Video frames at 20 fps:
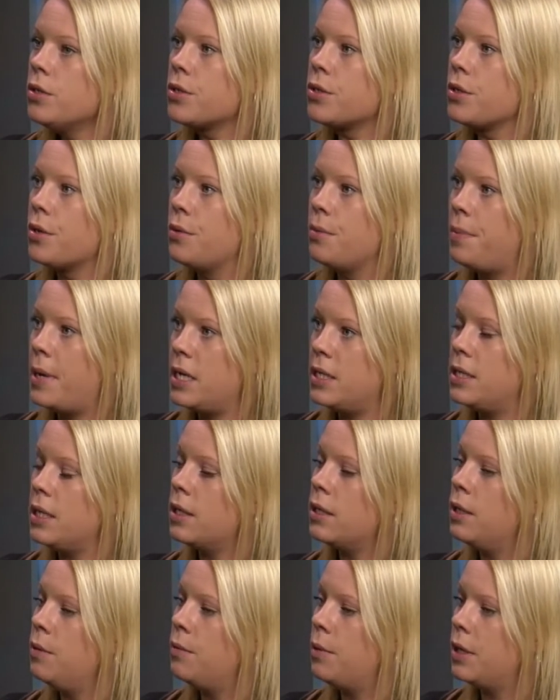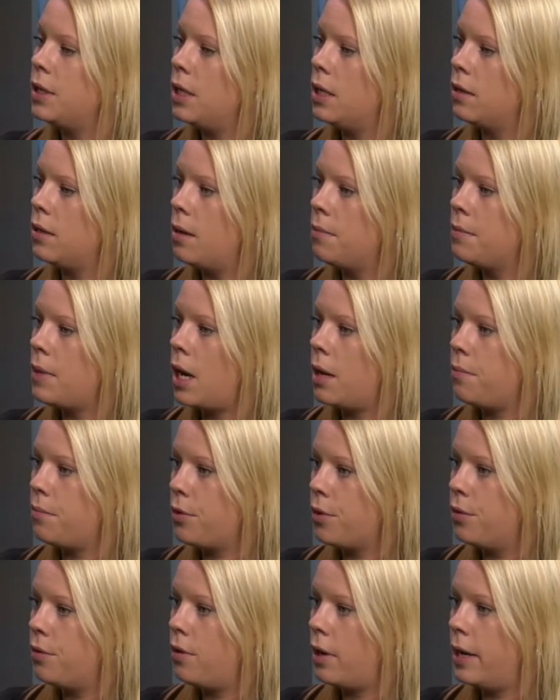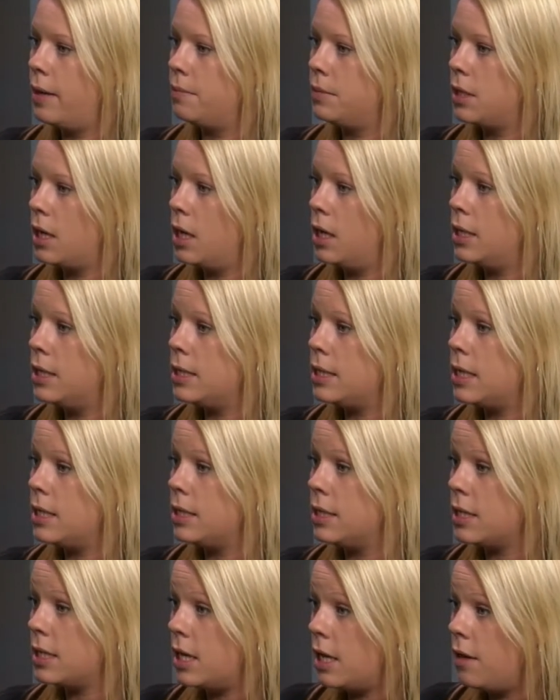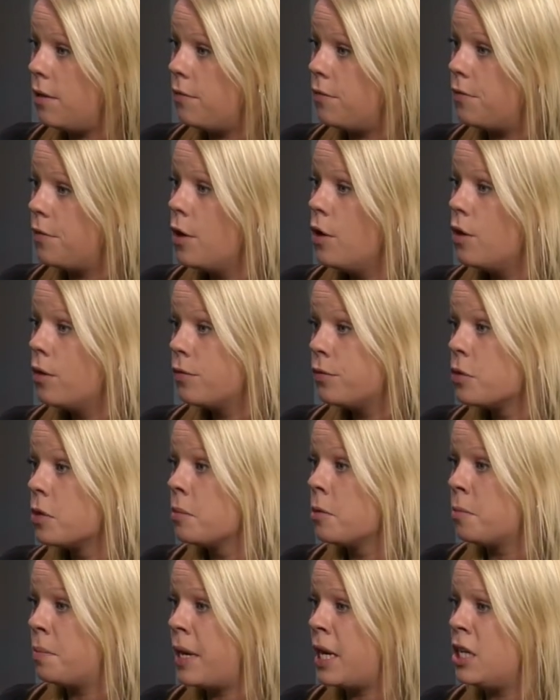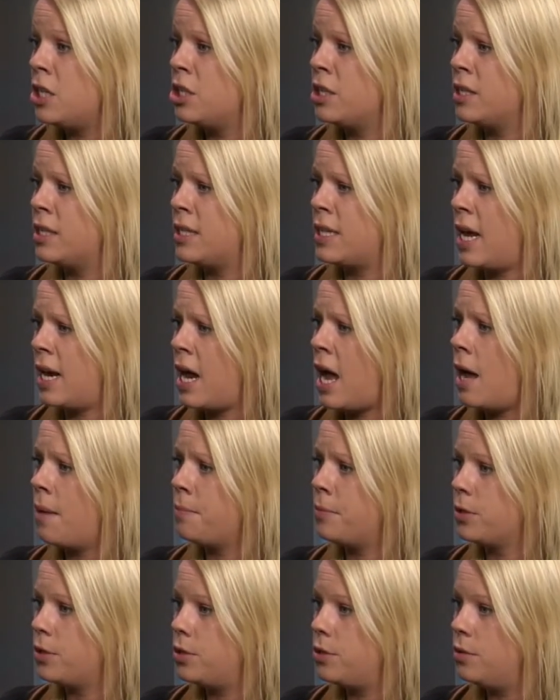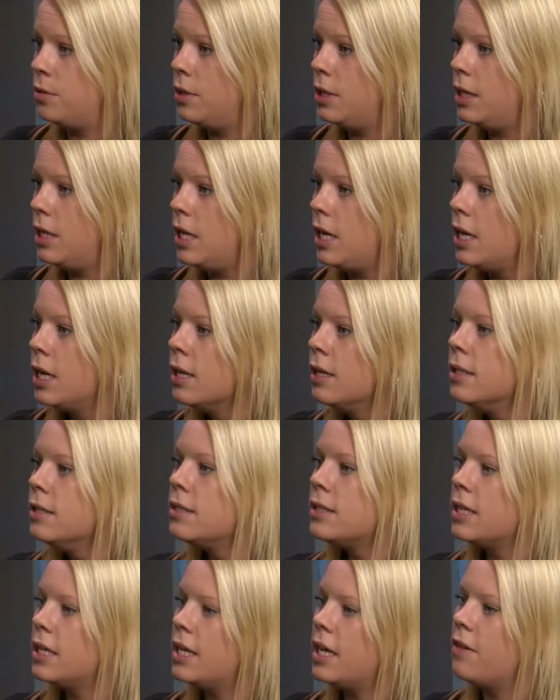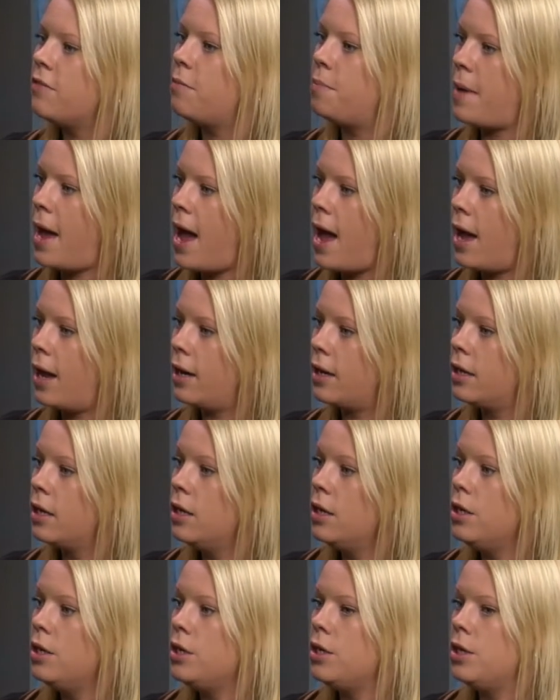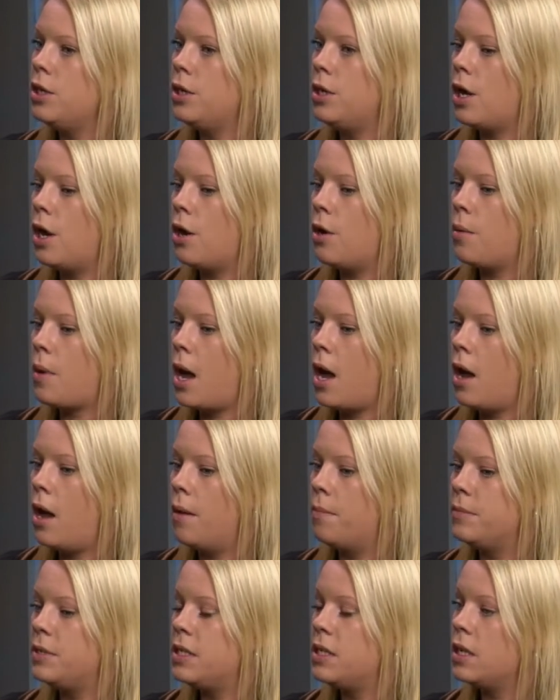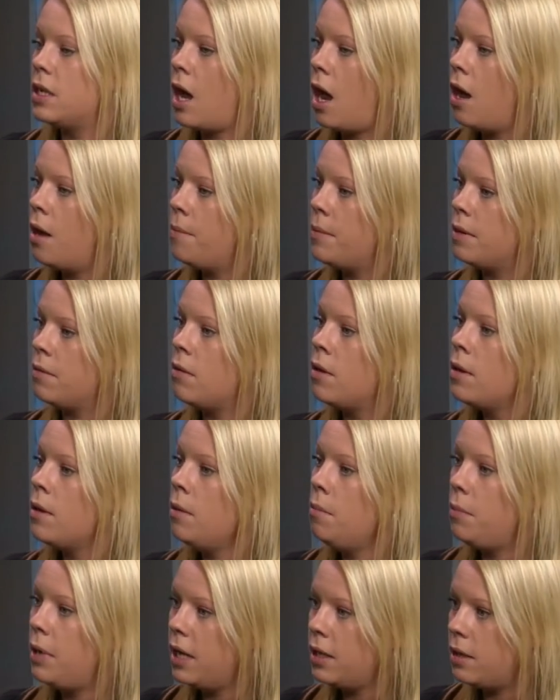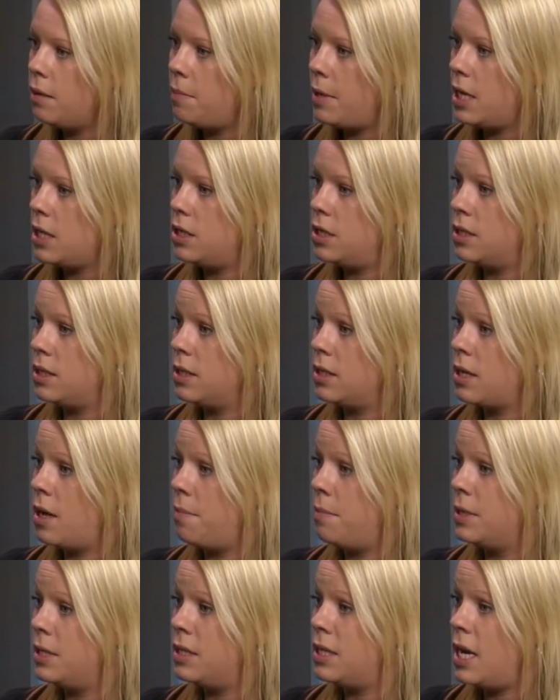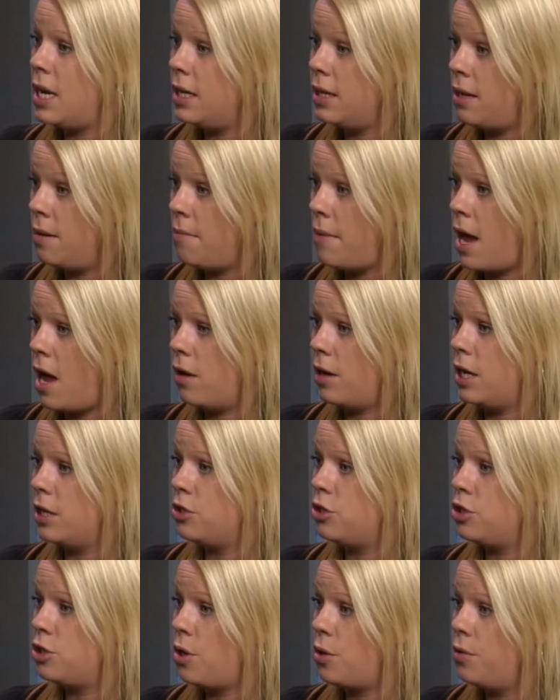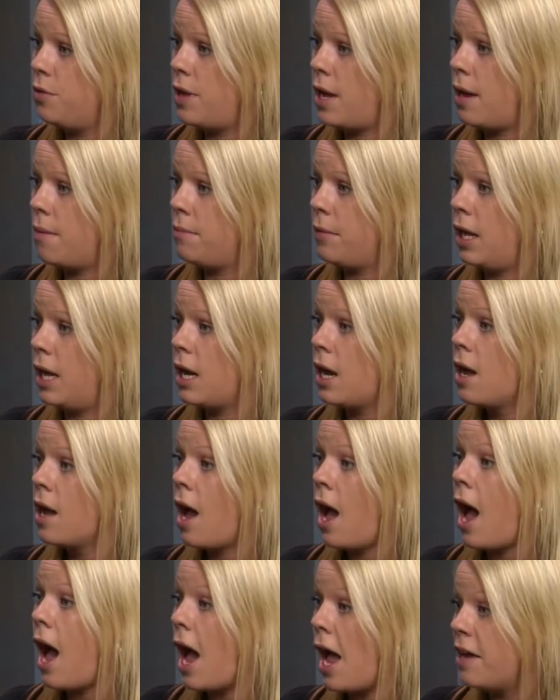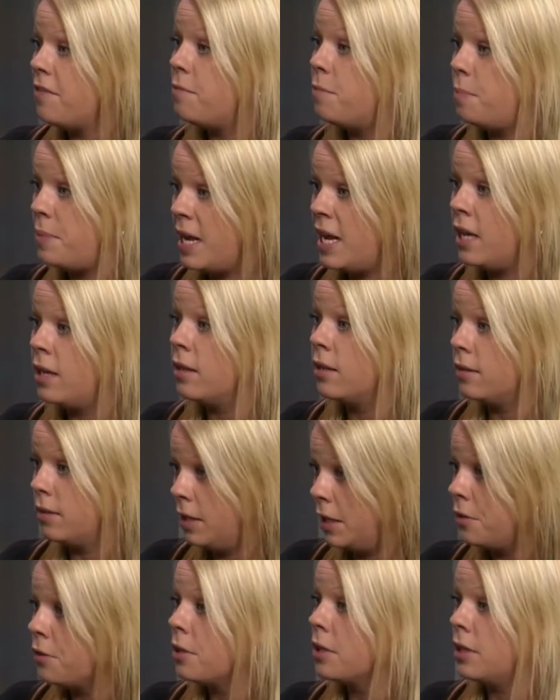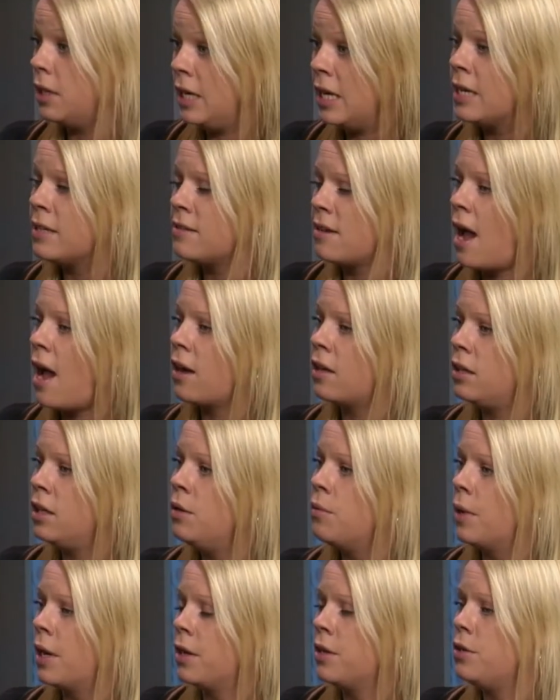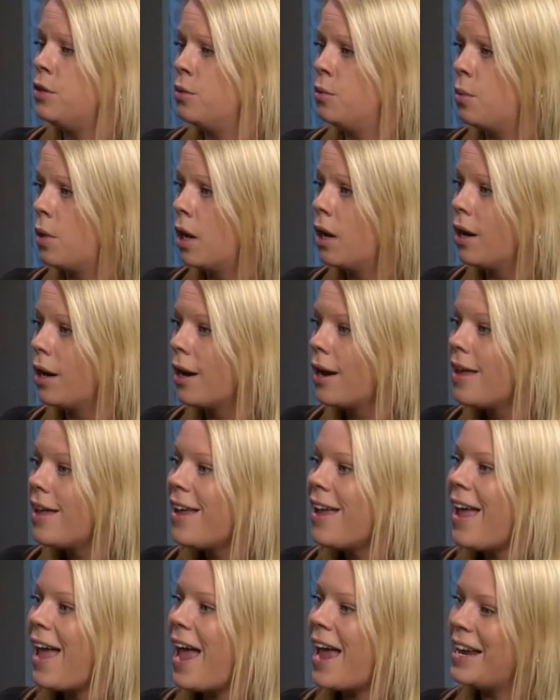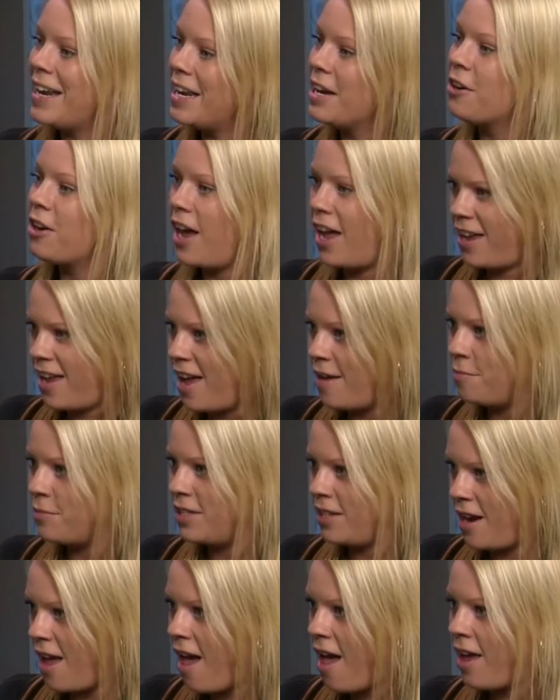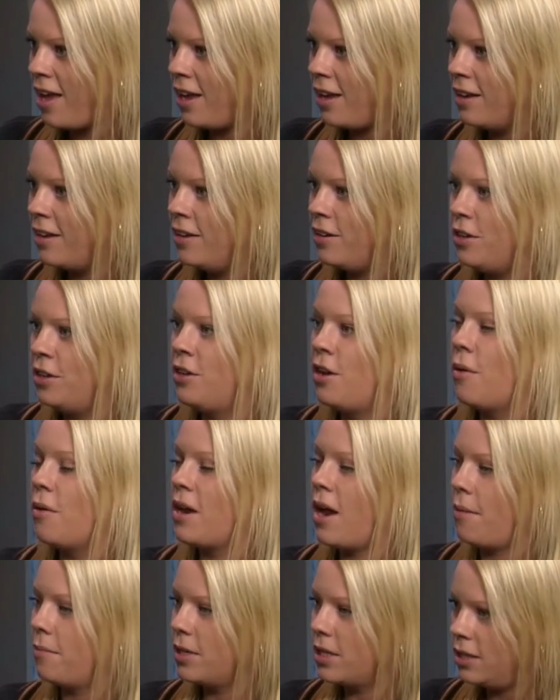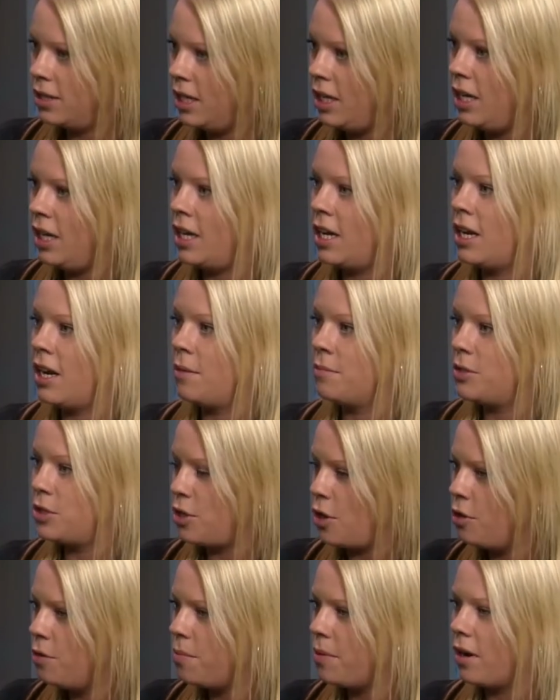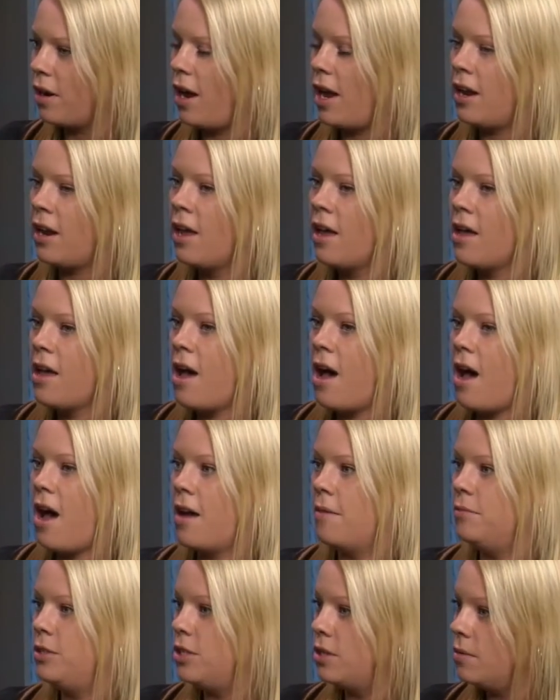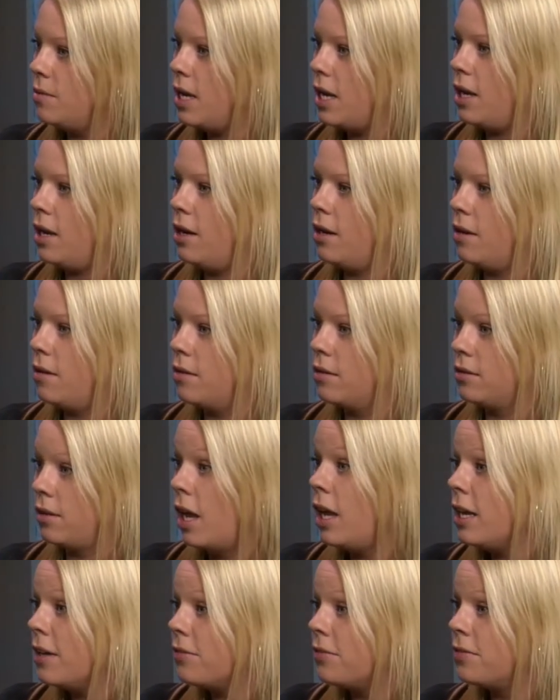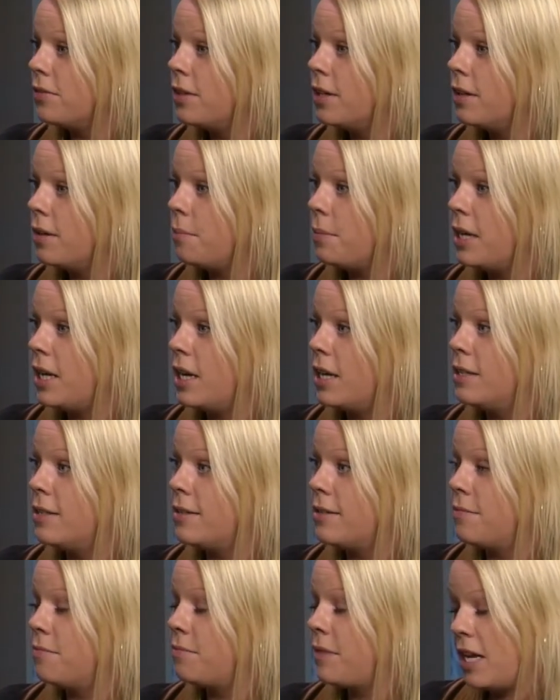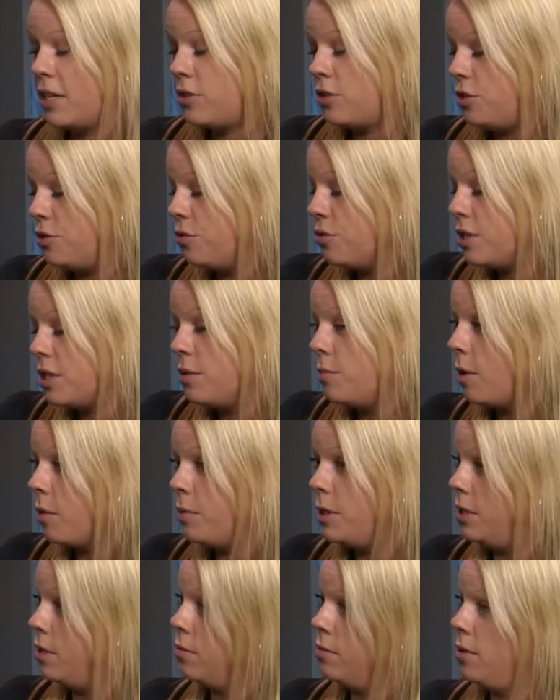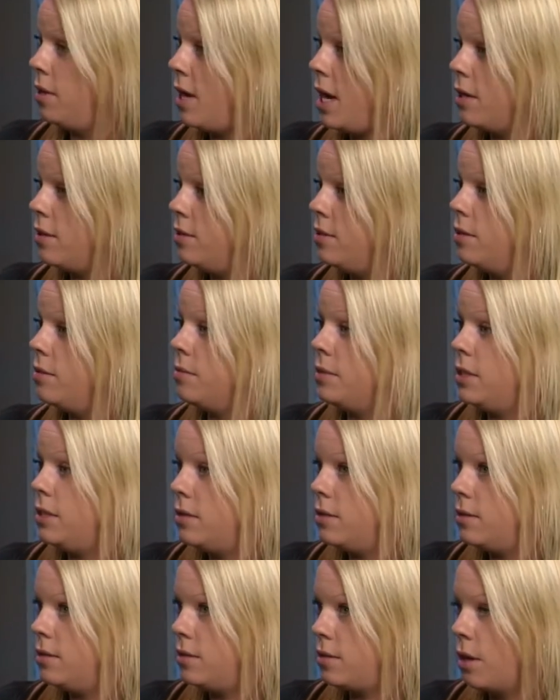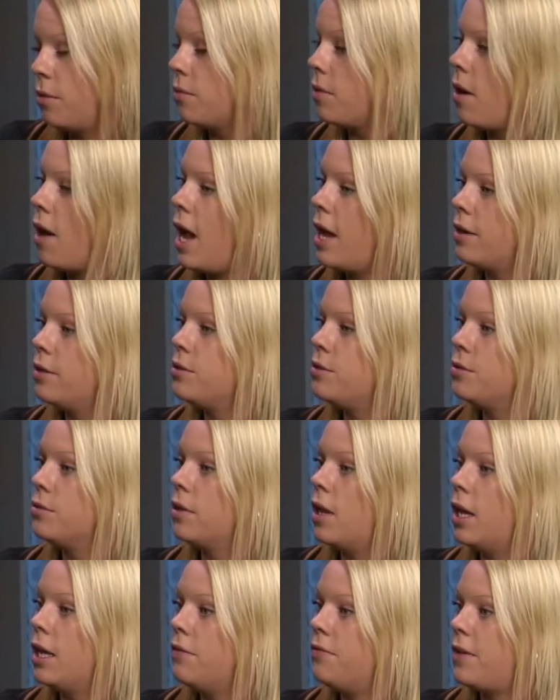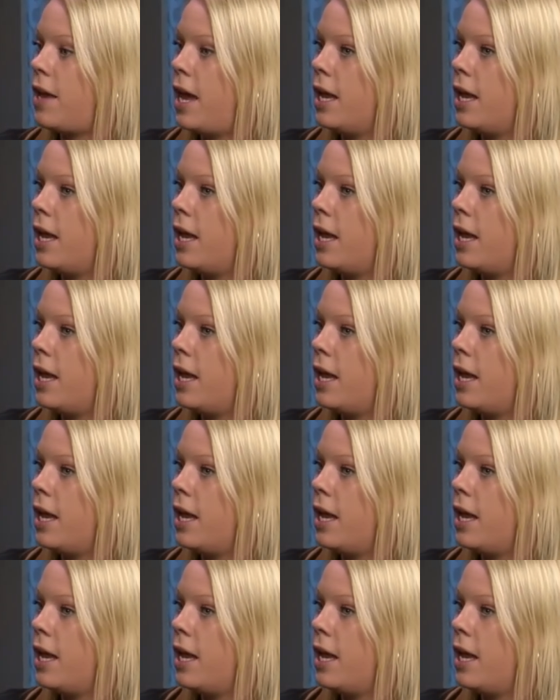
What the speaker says: So basically what the alumni program does is give former patients that opportunity to give back, you know, to come and pick the patients up and take them out and show them, like, I've been literally exactly where you were, and here I am today, you know, and I'm clean and I'm sober and I'm doing life, because that's usually what we don't know how to do. We don't know how to do life.